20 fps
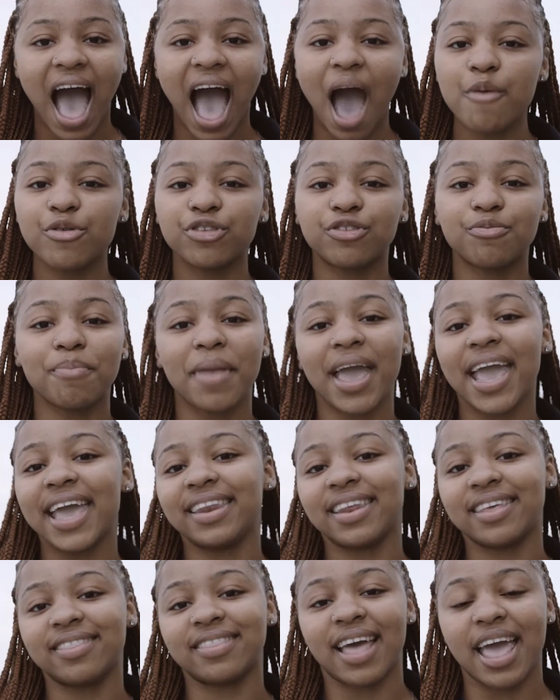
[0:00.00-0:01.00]
I was
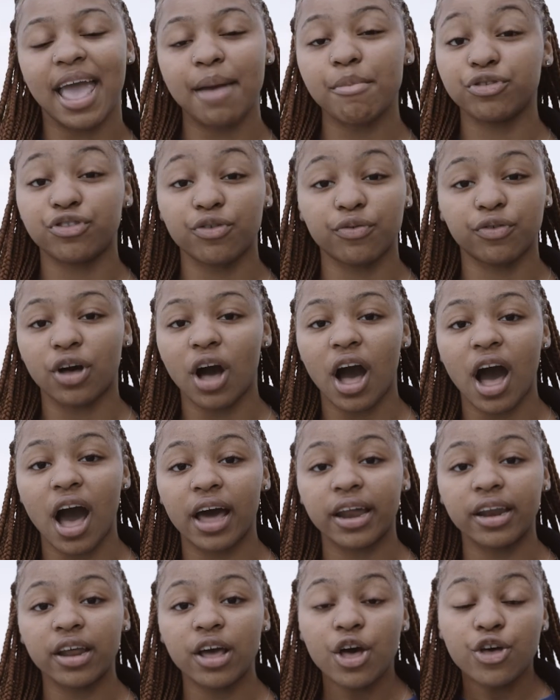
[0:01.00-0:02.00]
made in the image of
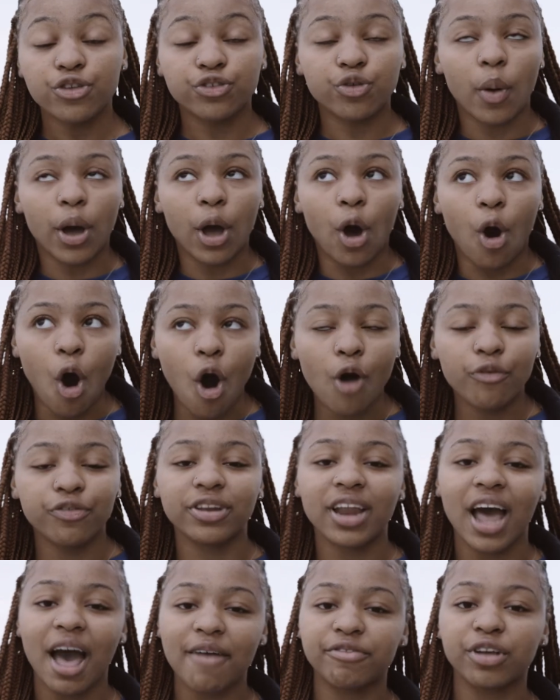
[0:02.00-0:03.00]
God, so I
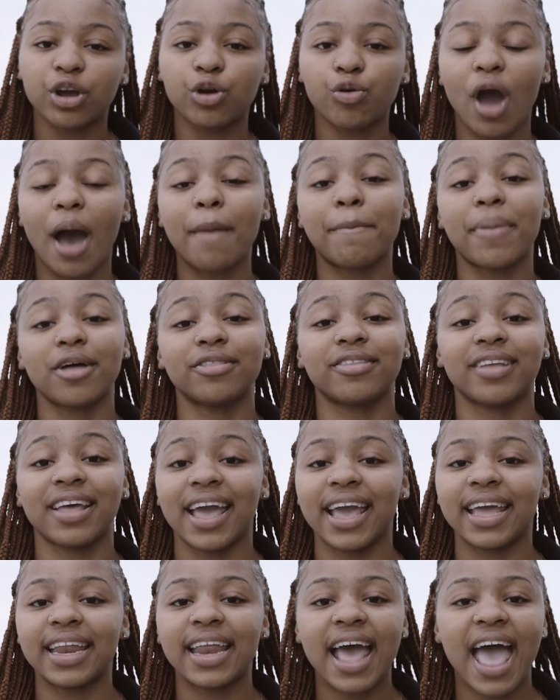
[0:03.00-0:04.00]
often have to crop out the
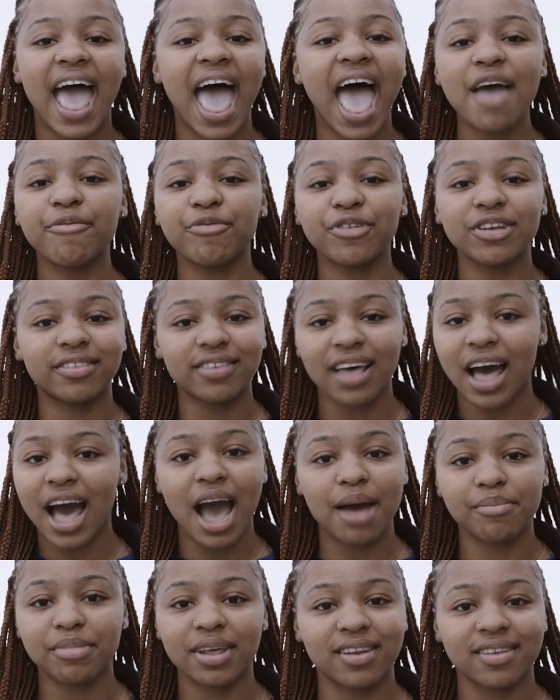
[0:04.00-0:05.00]
hate every
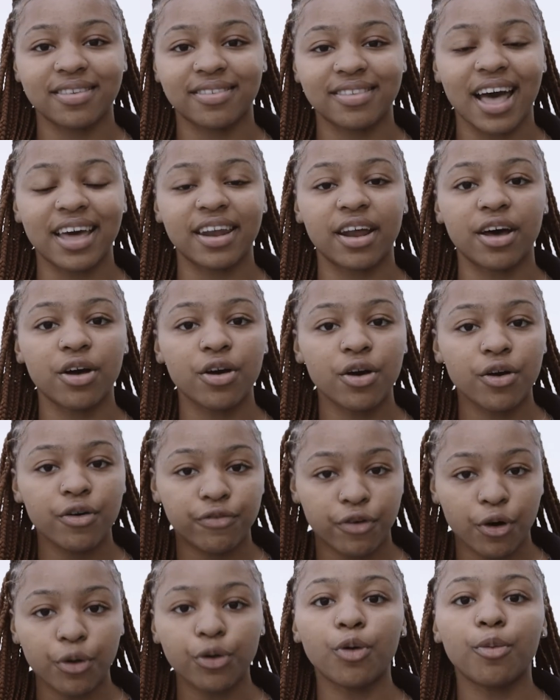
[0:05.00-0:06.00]
time they decide to
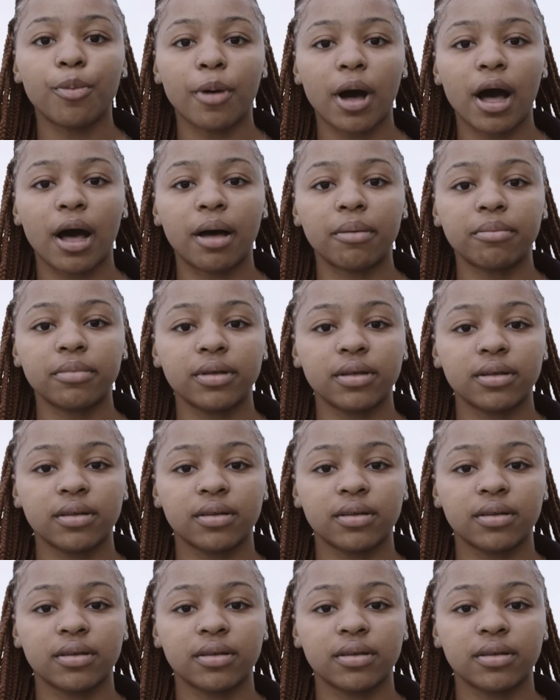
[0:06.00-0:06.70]
photobomb.